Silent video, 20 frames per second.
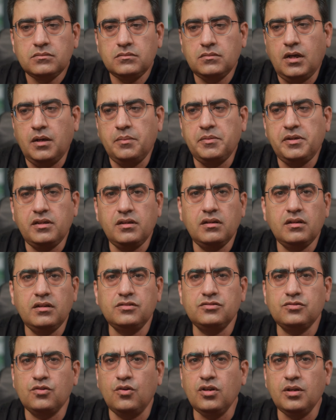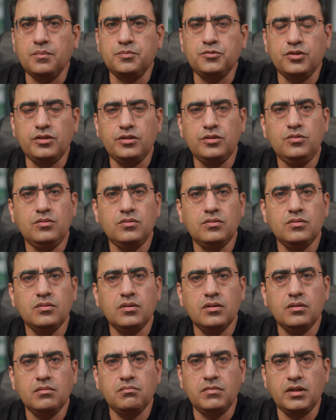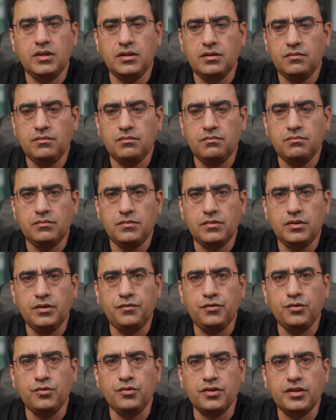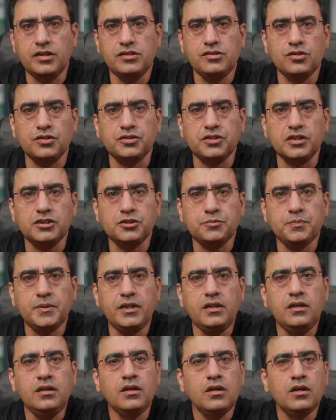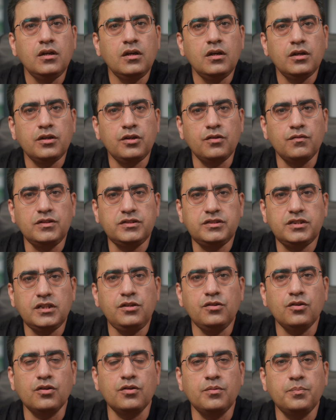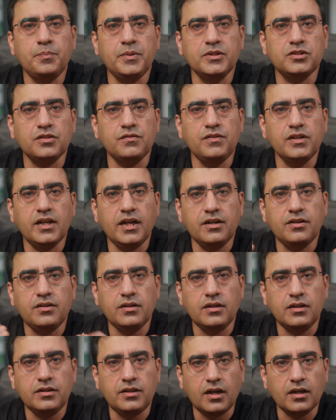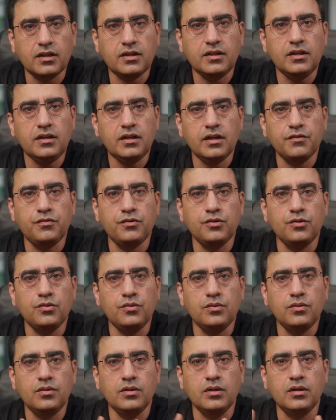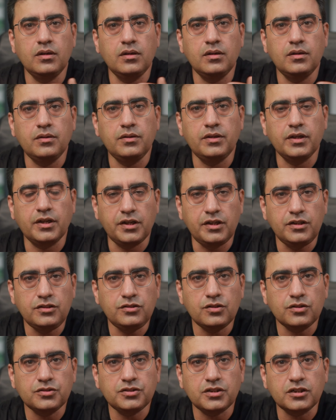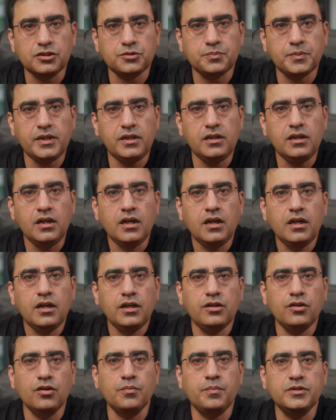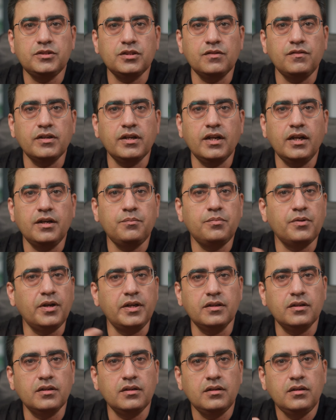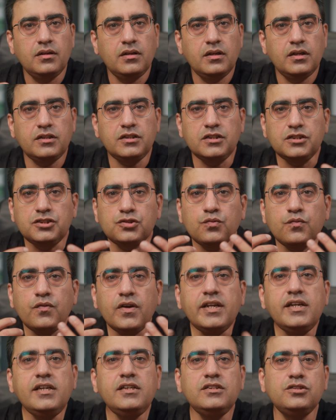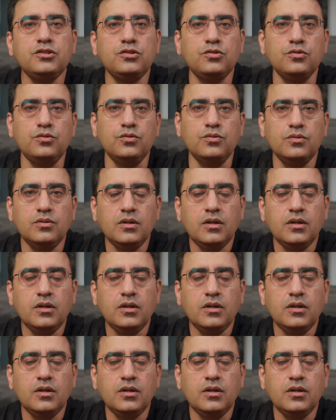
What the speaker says: I mean, it's all up to you. And if you increase your shutter speed, you will see your picture will get darker. If you decrease your shutter speed, your picture will get brighter. And it's very easy to do.